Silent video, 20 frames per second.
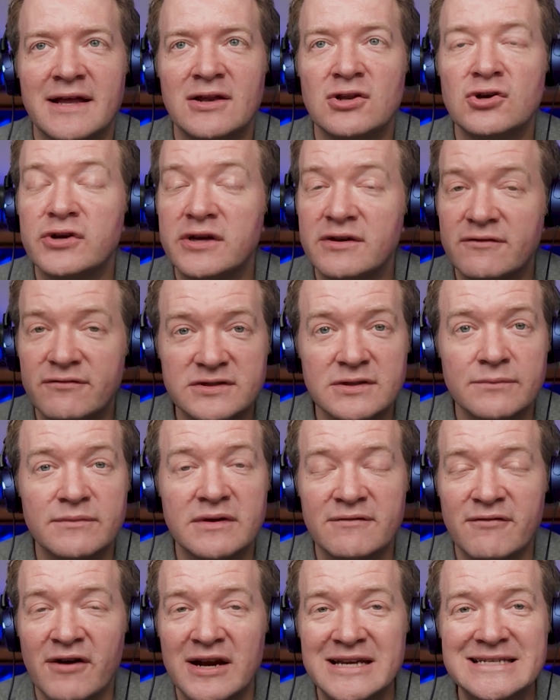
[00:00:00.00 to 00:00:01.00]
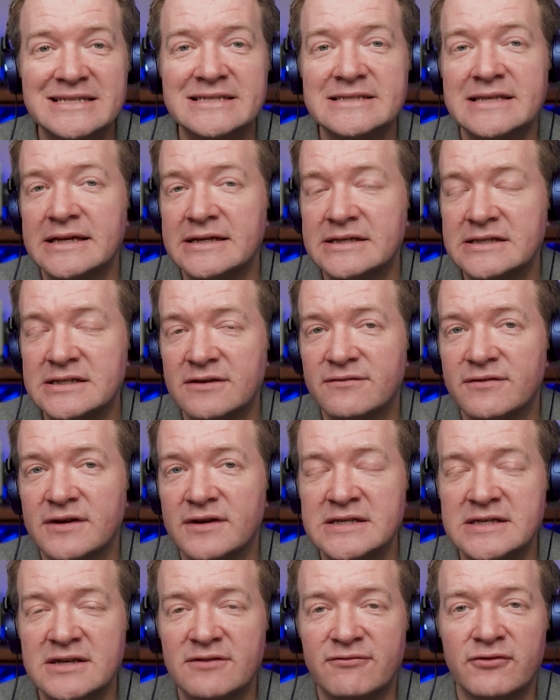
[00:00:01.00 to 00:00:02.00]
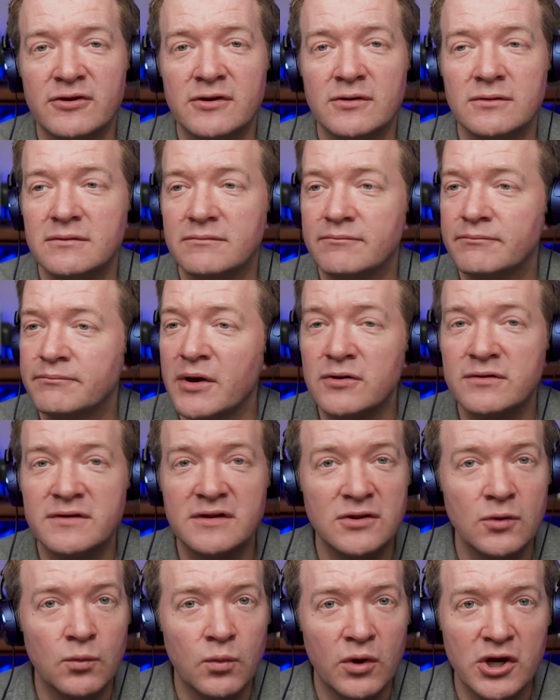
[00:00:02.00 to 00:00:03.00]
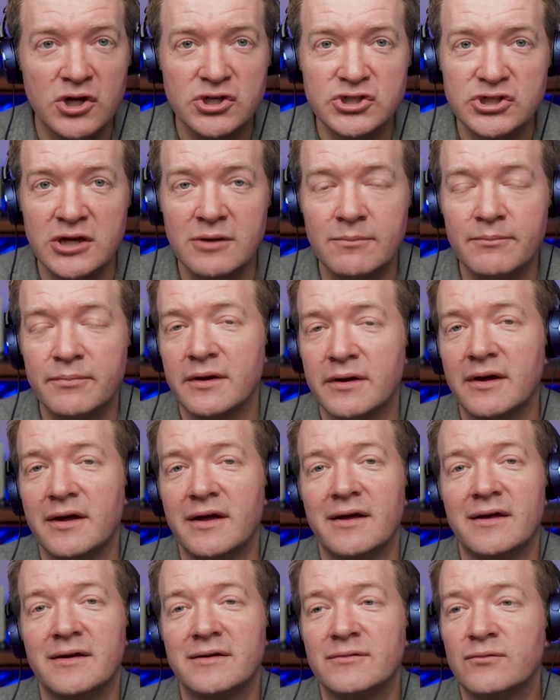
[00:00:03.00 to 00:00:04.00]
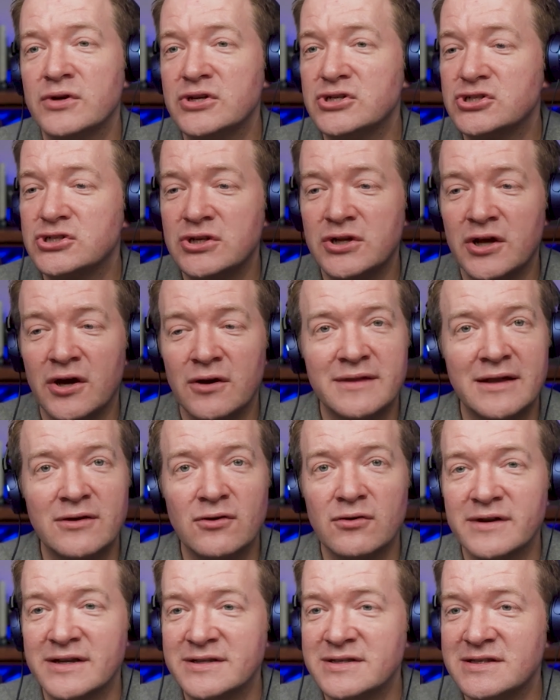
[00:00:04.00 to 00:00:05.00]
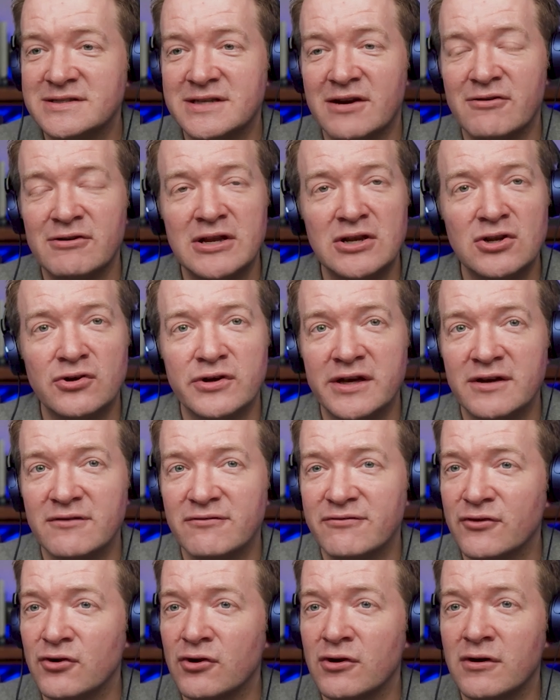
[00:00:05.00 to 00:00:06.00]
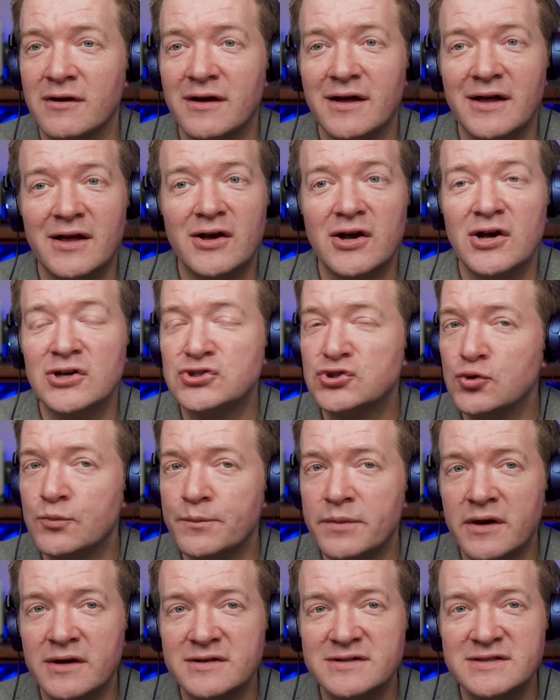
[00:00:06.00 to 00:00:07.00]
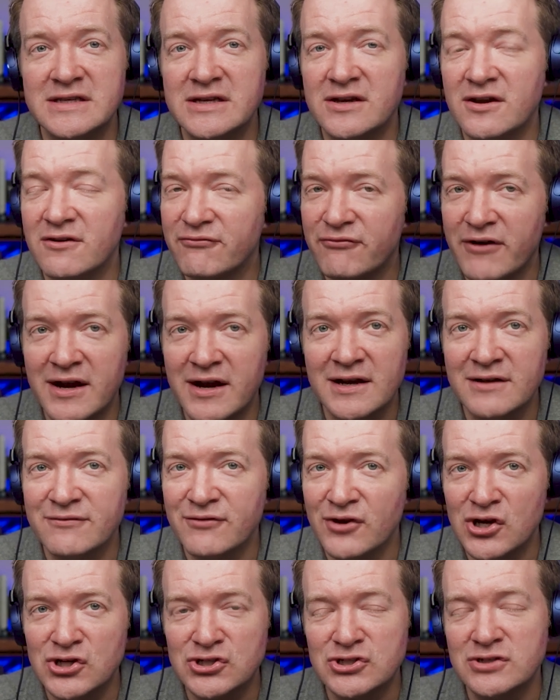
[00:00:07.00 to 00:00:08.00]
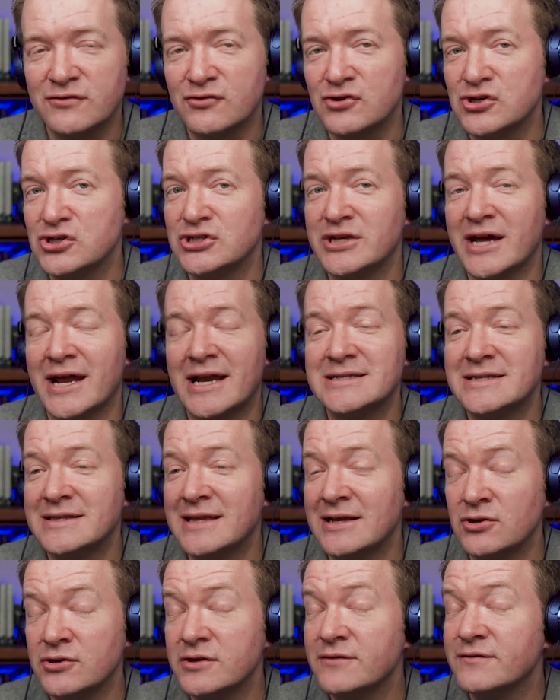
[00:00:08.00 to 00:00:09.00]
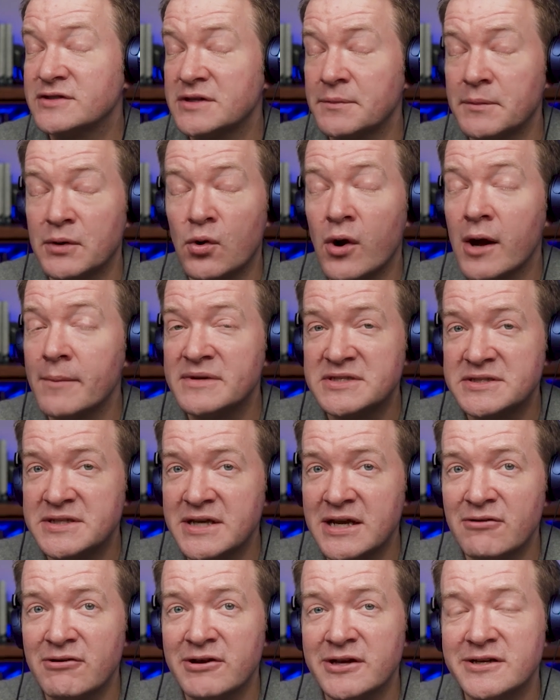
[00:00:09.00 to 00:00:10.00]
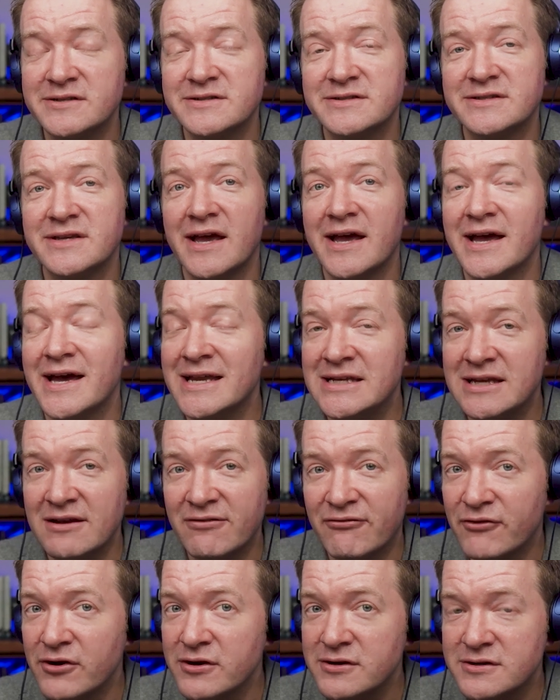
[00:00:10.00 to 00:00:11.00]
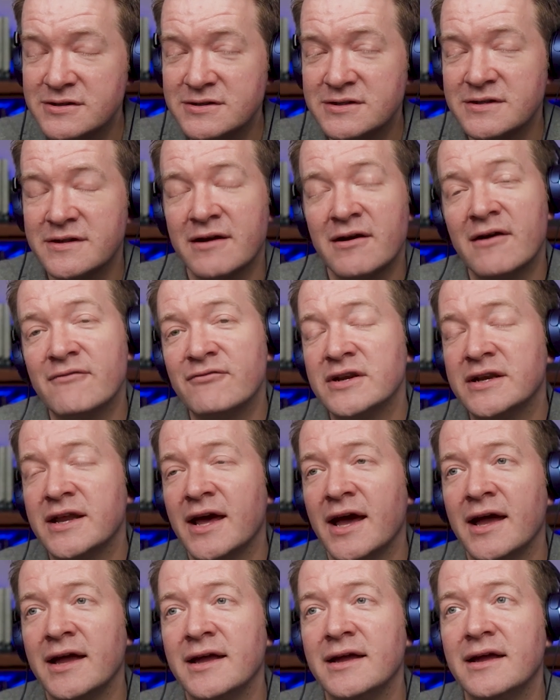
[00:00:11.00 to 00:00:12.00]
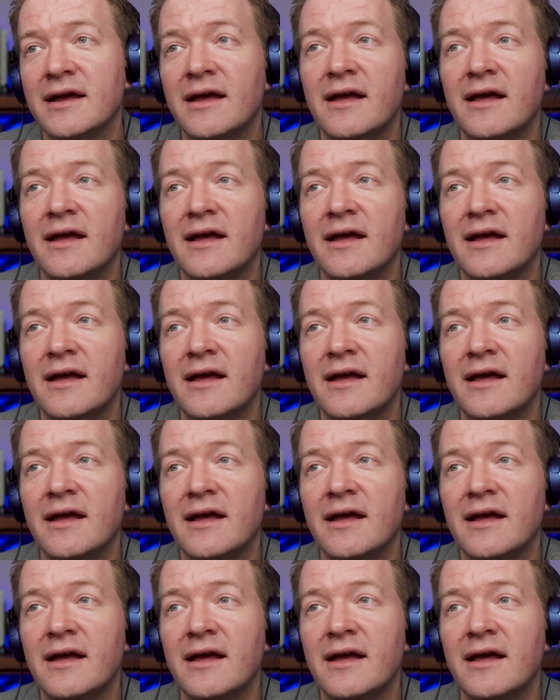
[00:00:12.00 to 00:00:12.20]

looking for something very distinctive and different, both in the worship, which, they're not necessarily looking for a super seeker-friendly version of Christianity. They're looking for something quite mysterious and different to their everyday.